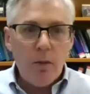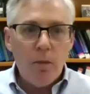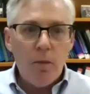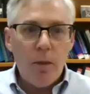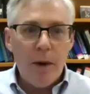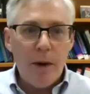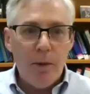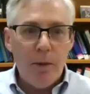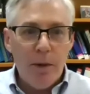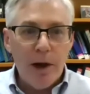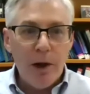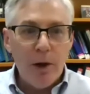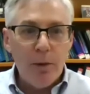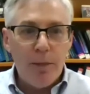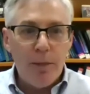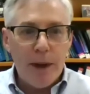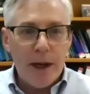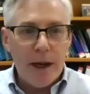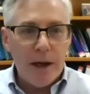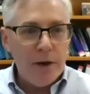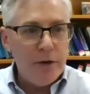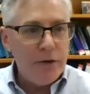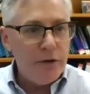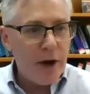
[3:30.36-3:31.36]
We will be
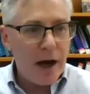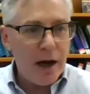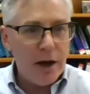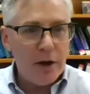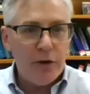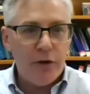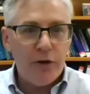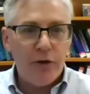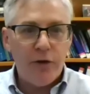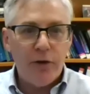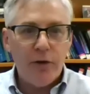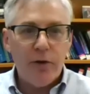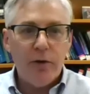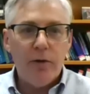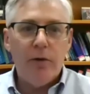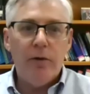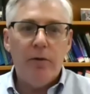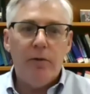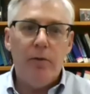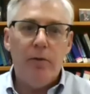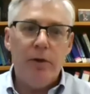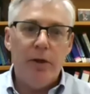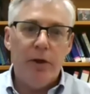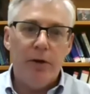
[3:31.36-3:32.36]
in touch
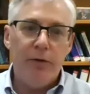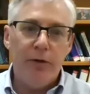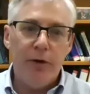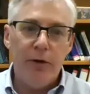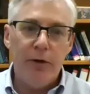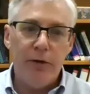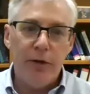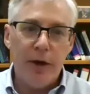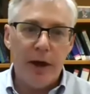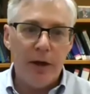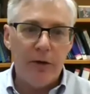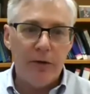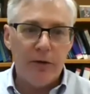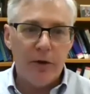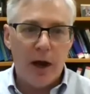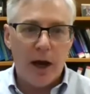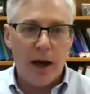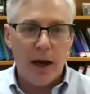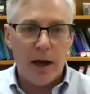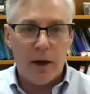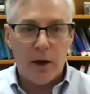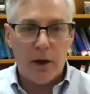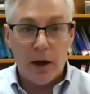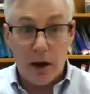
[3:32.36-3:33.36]
with a few things
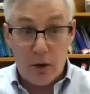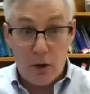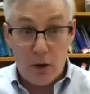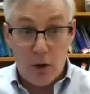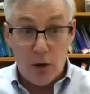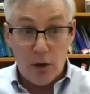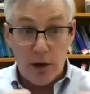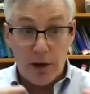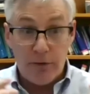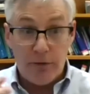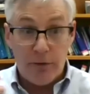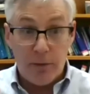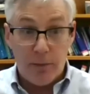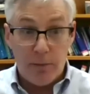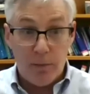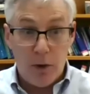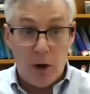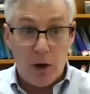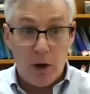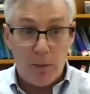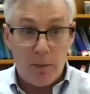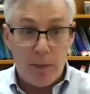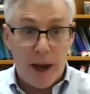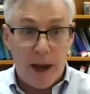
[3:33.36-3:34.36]
like calling for
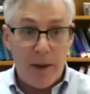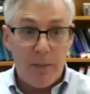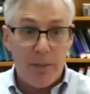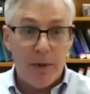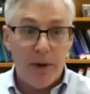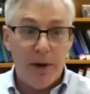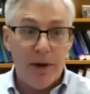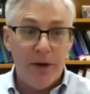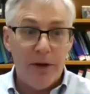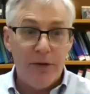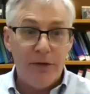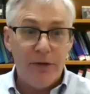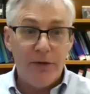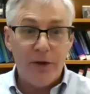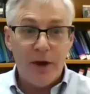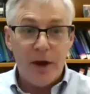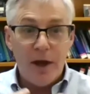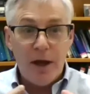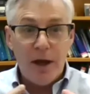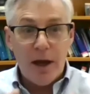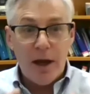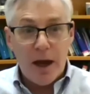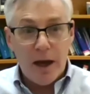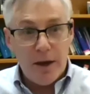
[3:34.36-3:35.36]
blog papers
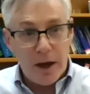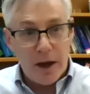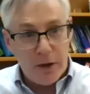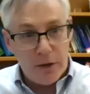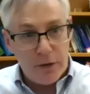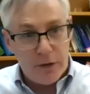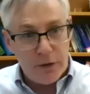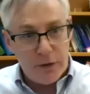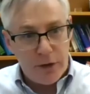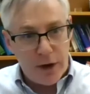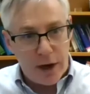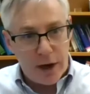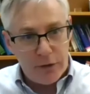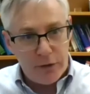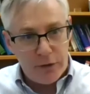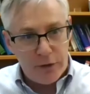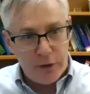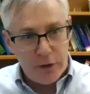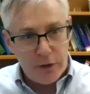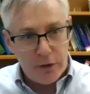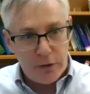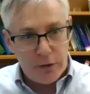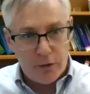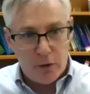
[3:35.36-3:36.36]
and other
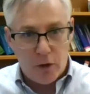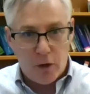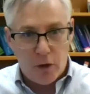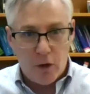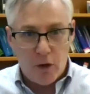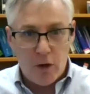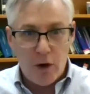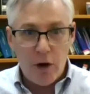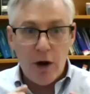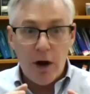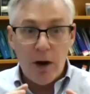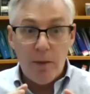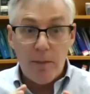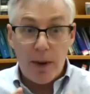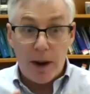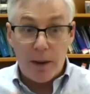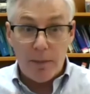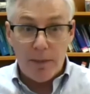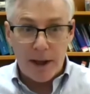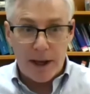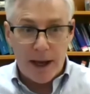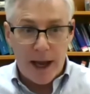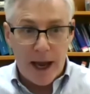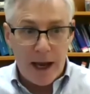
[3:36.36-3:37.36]
suggestions for
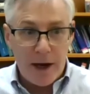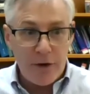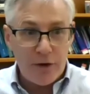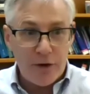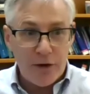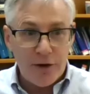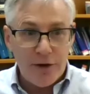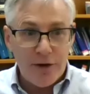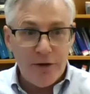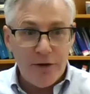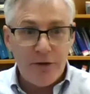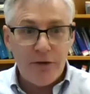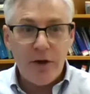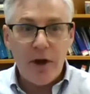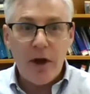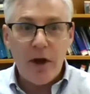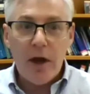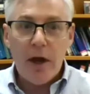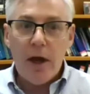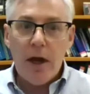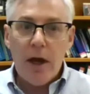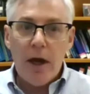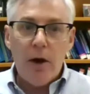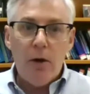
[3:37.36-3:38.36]
publications.
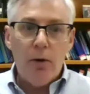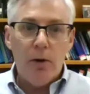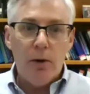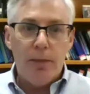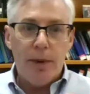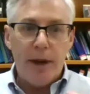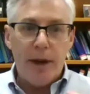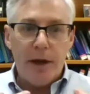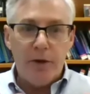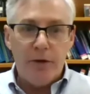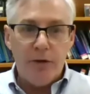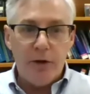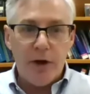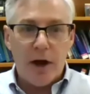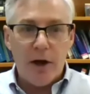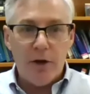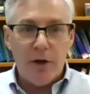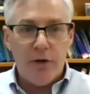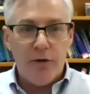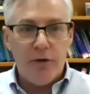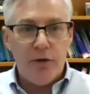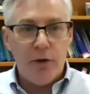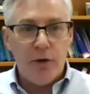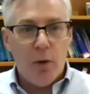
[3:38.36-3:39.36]
We'll be in
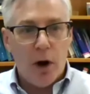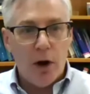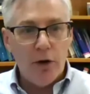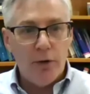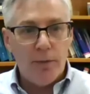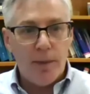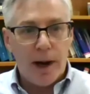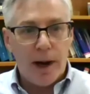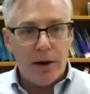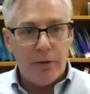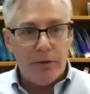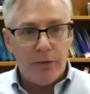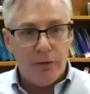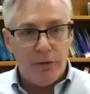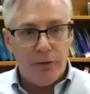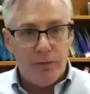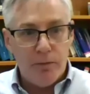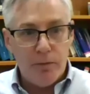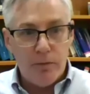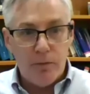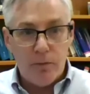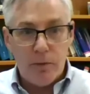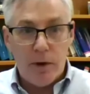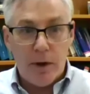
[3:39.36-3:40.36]
touch if you want about
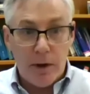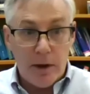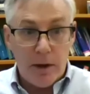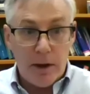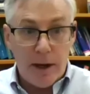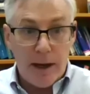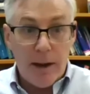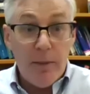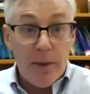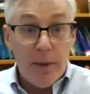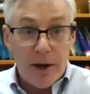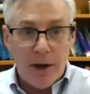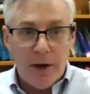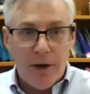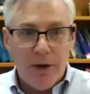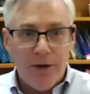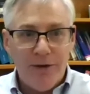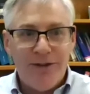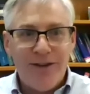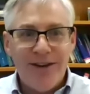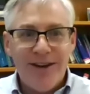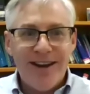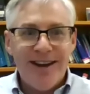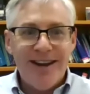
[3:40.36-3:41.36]

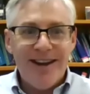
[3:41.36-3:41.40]
imminent